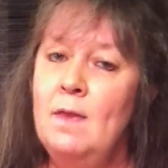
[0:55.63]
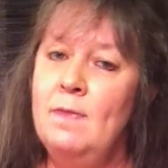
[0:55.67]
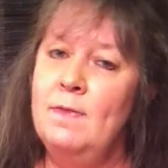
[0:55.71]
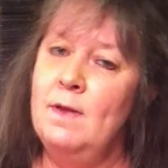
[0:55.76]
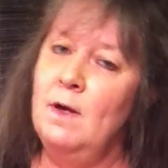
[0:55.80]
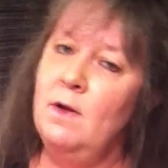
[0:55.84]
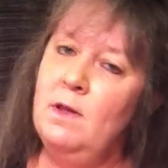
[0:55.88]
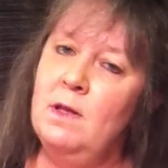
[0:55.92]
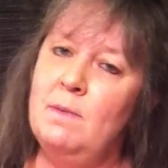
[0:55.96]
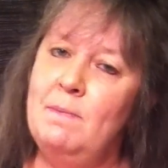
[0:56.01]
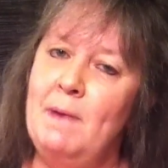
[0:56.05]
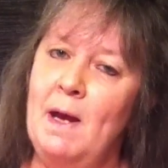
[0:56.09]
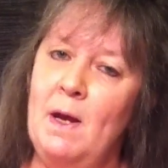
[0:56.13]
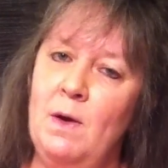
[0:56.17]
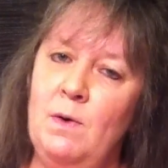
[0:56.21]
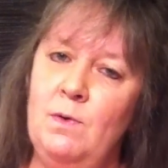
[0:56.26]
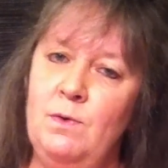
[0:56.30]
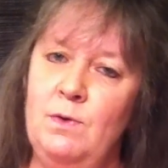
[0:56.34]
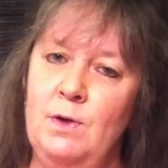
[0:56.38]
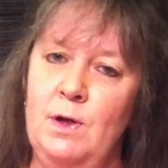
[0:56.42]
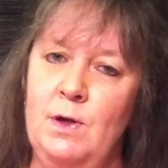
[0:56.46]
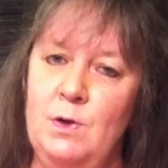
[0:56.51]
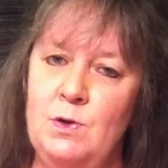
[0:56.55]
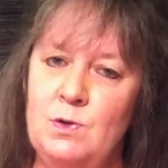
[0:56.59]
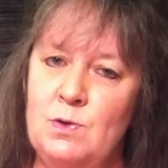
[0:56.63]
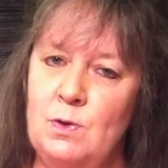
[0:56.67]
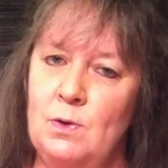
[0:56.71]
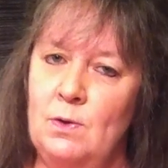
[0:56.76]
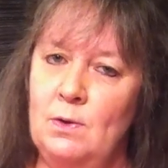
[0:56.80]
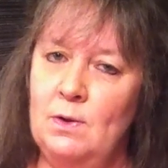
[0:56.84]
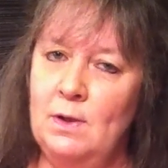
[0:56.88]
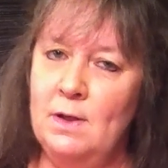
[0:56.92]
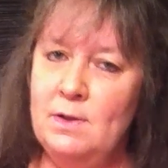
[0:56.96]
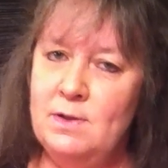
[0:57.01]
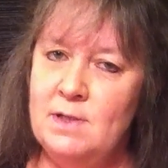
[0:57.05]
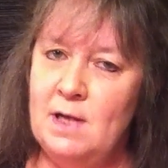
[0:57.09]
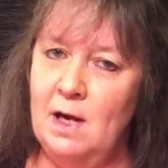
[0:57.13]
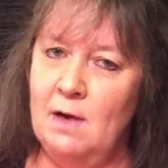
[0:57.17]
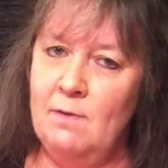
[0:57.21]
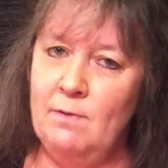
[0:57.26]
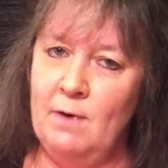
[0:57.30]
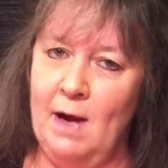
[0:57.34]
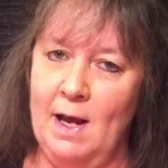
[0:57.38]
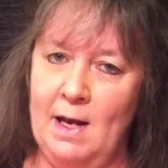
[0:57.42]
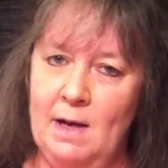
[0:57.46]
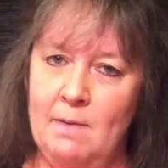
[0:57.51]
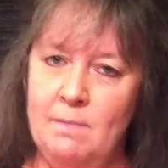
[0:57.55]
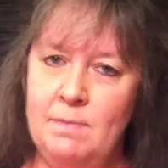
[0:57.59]
Threw the boat in neutral, looked
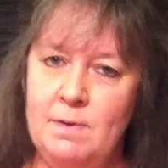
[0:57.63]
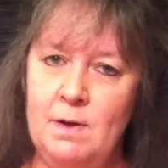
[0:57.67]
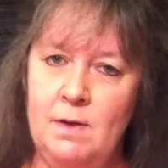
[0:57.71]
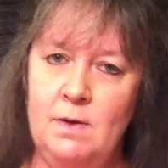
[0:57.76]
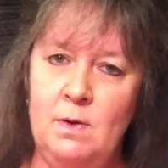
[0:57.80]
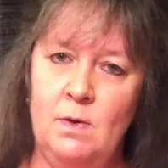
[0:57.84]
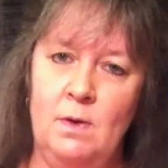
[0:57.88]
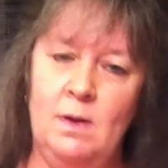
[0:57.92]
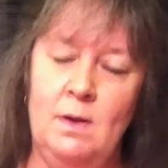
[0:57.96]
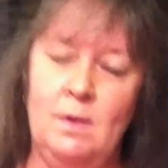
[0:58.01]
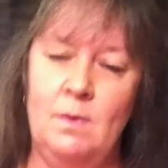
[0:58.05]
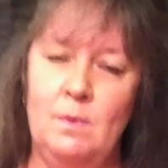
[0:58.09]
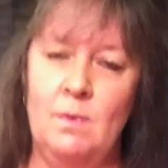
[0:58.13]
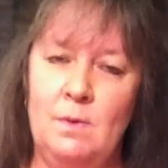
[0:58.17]
over at him through the